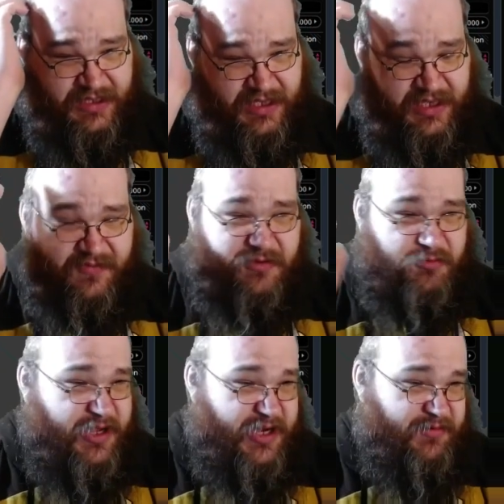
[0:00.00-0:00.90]
if and
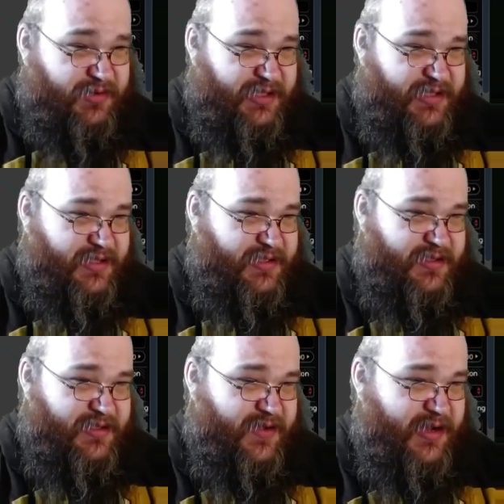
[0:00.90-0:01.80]
when I release this as
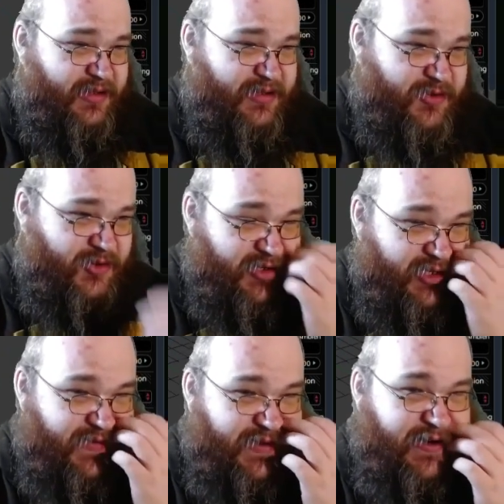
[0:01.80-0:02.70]
a final image on
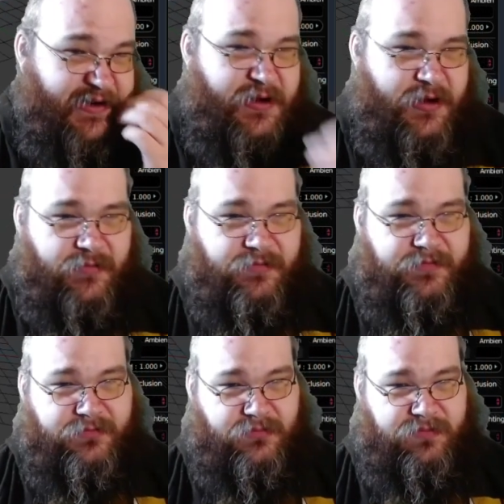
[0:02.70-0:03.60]
DeviantArt.
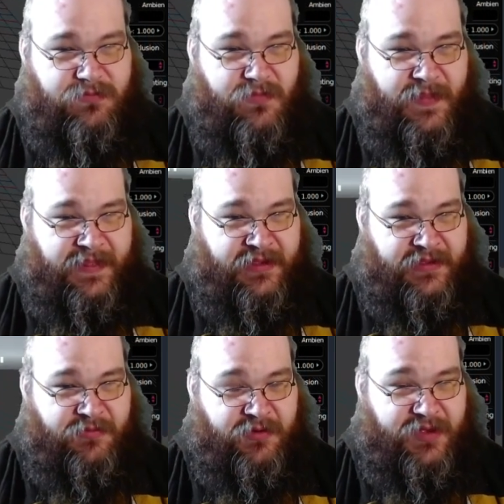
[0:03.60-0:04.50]
This
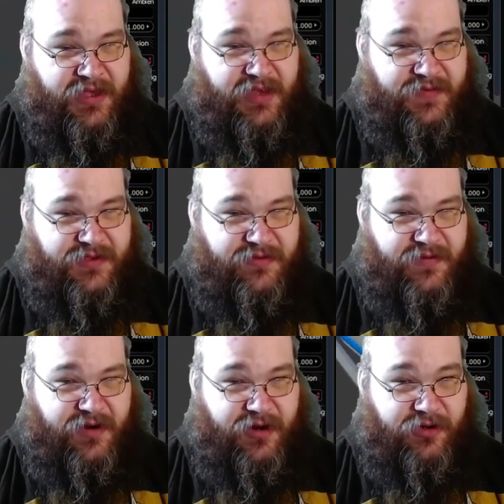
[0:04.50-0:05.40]
is what we have so
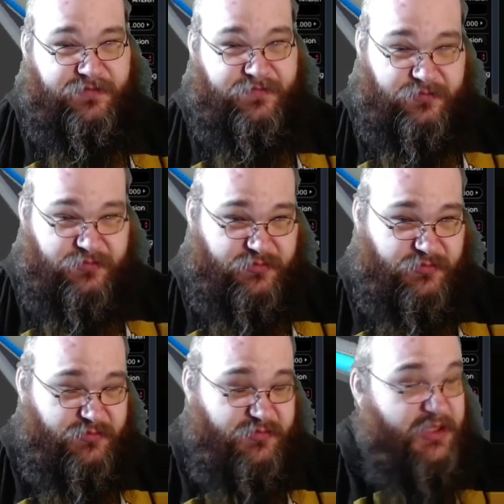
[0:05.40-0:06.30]
far.
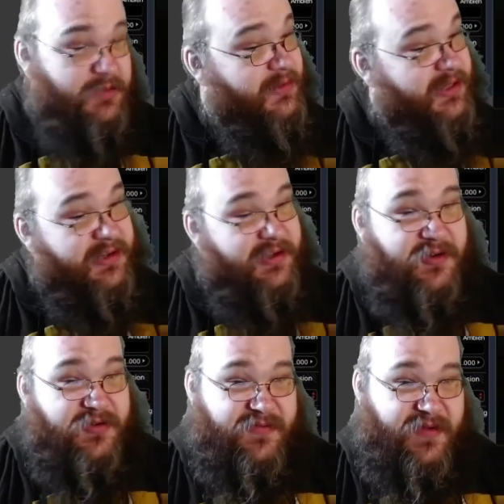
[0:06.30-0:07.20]
We are
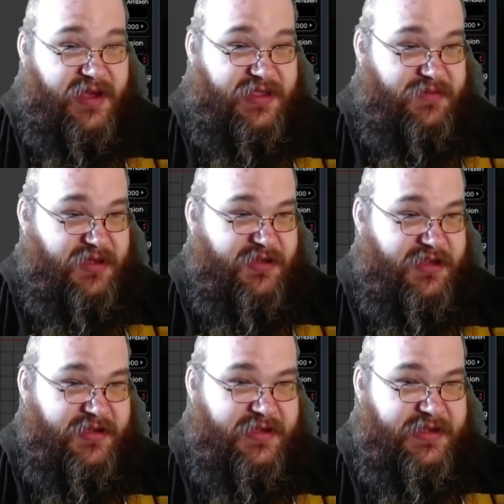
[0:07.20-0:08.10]
going fast, baby.
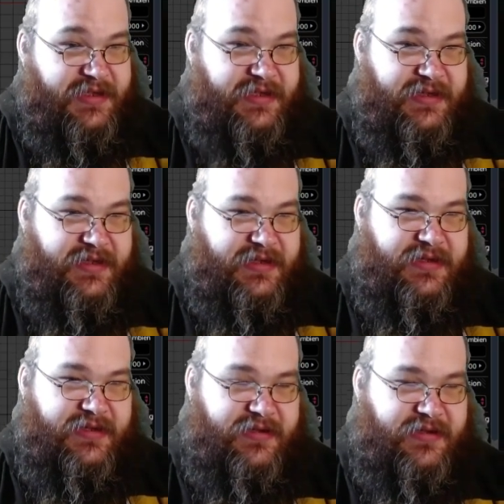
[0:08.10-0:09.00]

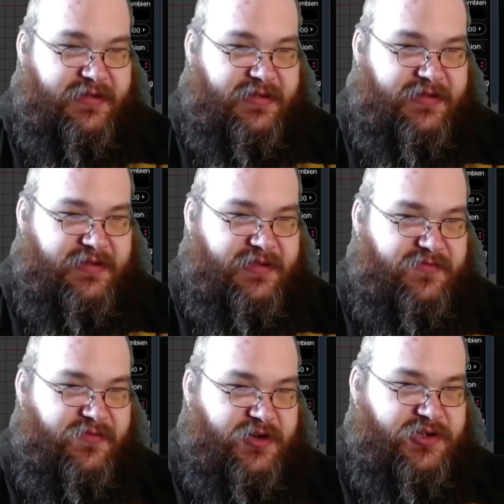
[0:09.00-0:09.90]
This is
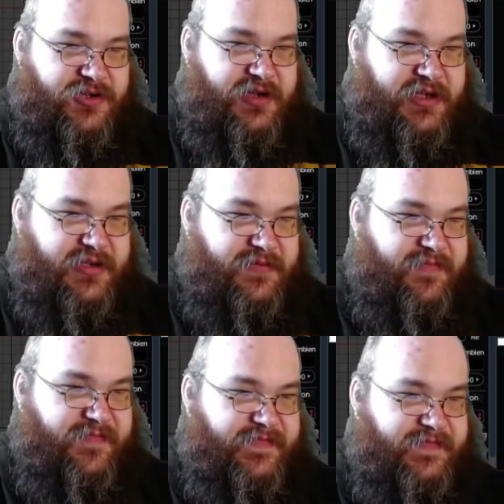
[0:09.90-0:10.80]
Voyager-a.
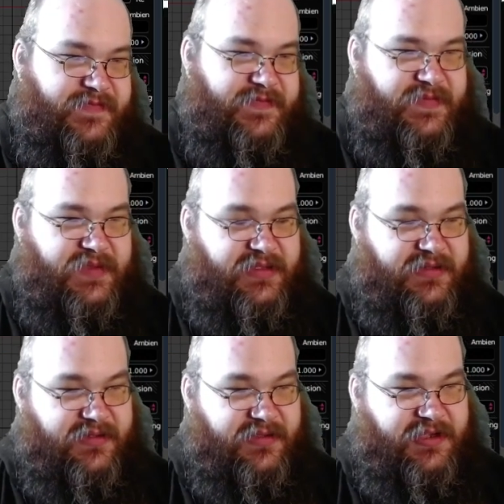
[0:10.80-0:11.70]

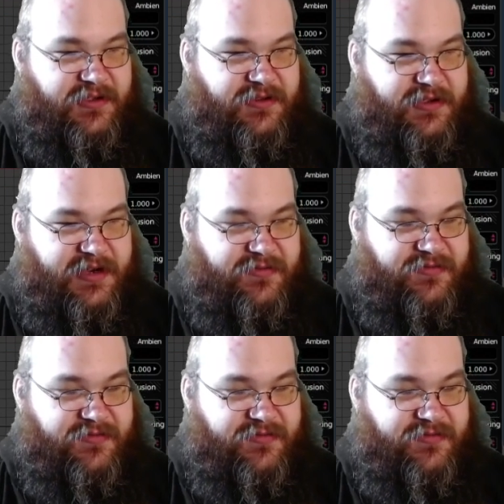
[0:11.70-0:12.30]
Let's take a look at it